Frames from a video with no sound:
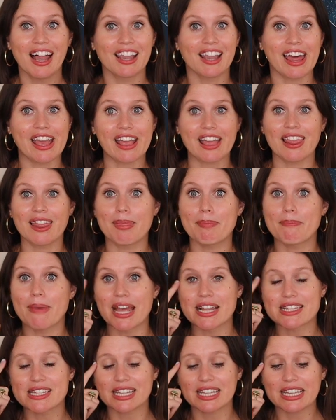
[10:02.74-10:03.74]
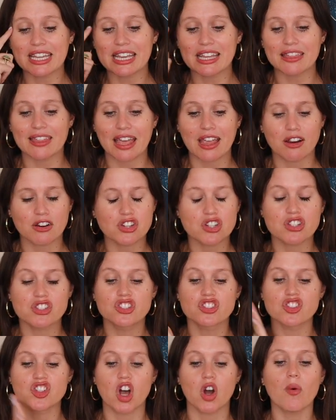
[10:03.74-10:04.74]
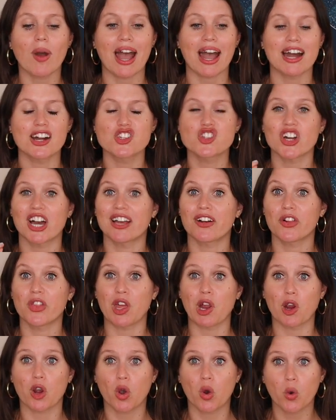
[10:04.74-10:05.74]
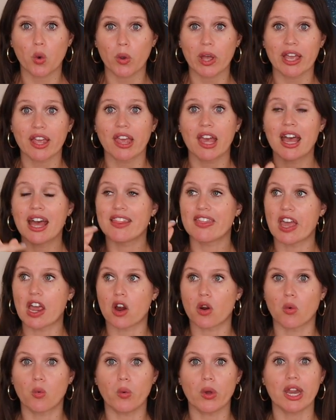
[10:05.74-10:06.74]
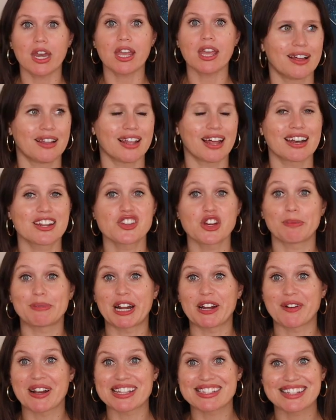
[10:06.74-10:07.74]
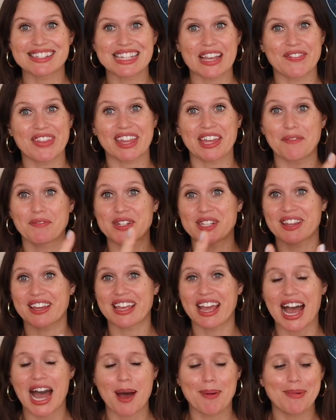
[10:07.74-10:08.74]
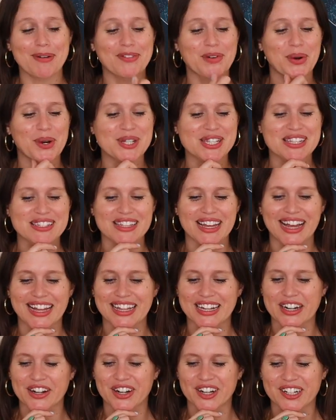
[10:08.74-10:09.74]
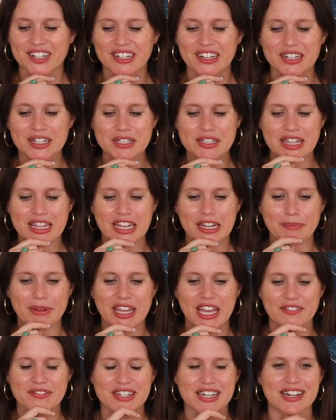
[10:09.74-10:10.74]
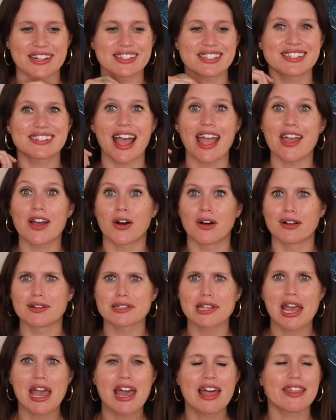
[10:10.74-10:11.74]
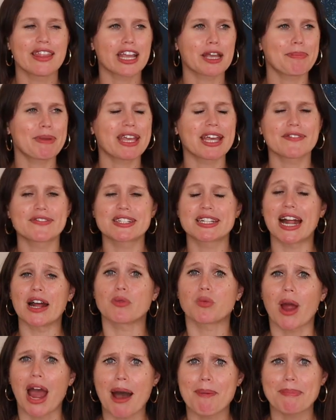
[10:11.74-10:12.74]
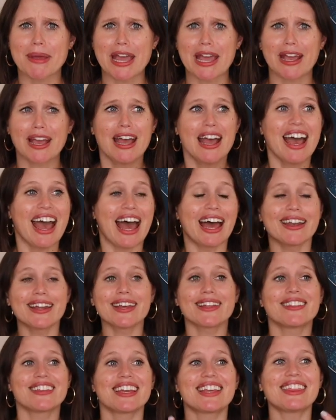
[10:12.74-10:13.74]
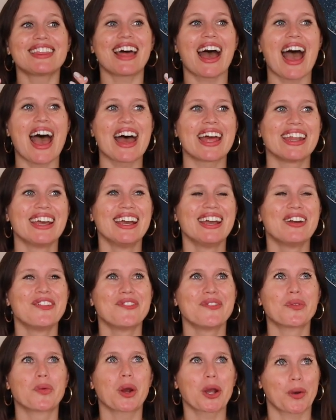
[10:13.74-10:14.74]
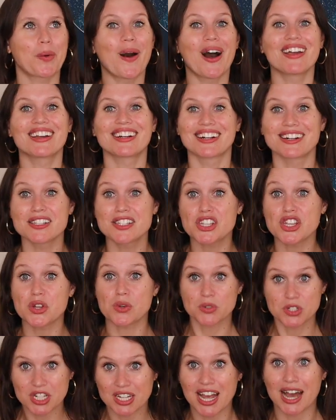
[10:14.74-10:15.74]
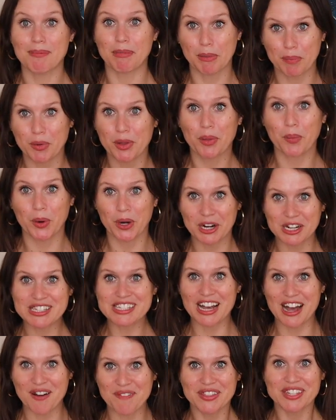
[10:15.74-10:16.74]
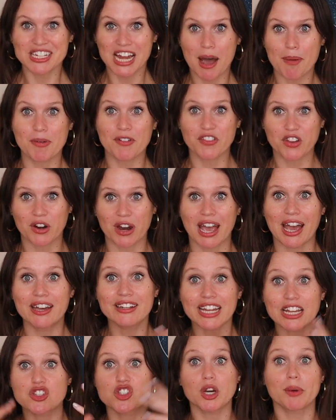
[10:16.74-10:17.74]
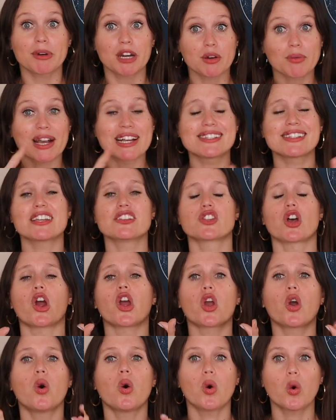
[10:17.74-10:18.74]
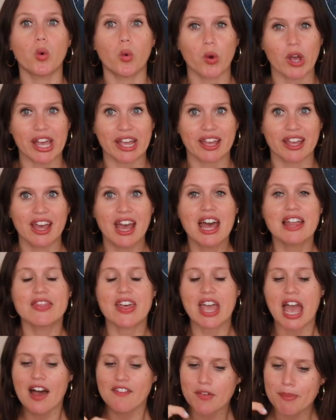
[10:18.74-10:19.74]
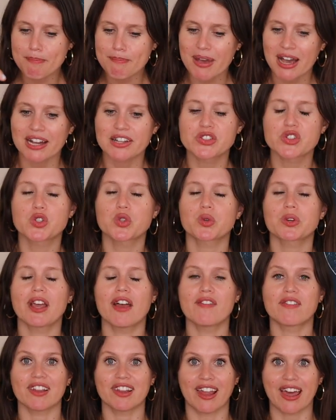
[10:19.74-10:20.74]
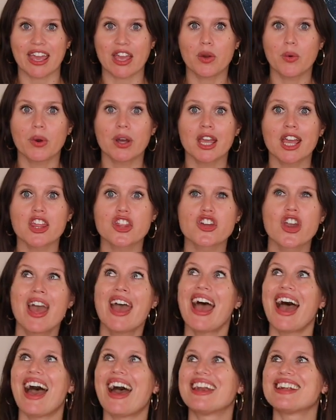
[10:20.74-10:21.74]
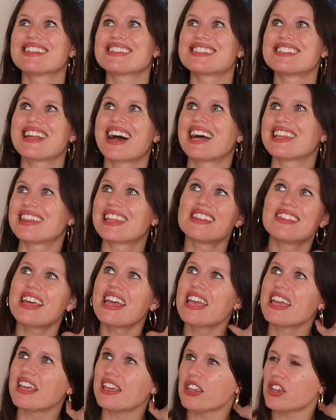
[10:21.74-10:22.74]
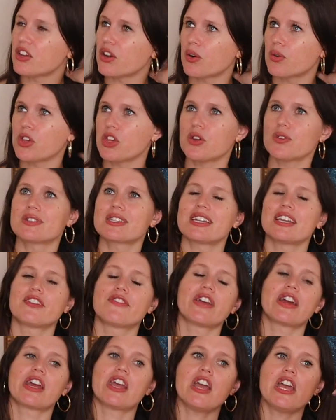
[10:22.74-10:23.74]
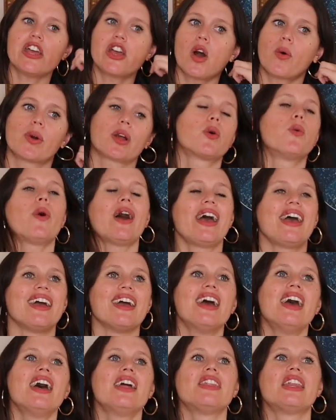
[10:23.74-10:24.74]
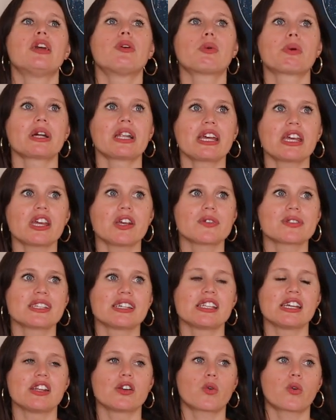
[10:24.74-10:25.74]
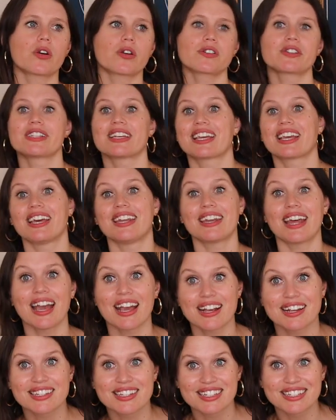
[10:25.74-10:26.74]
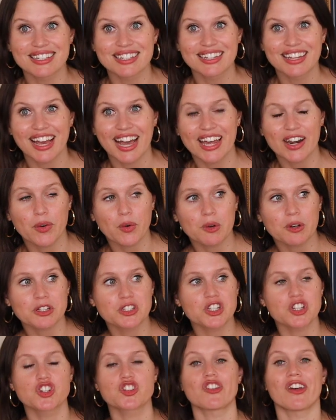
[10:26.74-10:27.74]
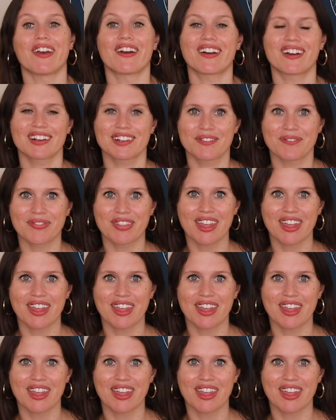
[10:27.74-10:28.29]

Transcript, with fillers: Like mentally, they are just so agile. They are quick. They are witty. A lot of Gemini risings have the gift of the gab, of course, as I highlighted earlier. So they could be gifted at sales. They could be gifted at rapping. Anything that requires you to come up with words off the top of your head. Like Gemini risings are quick. They have a mastery of language, and it's not that they, you know, use it in a very egoic way. They really use it in order to connect, in order to share.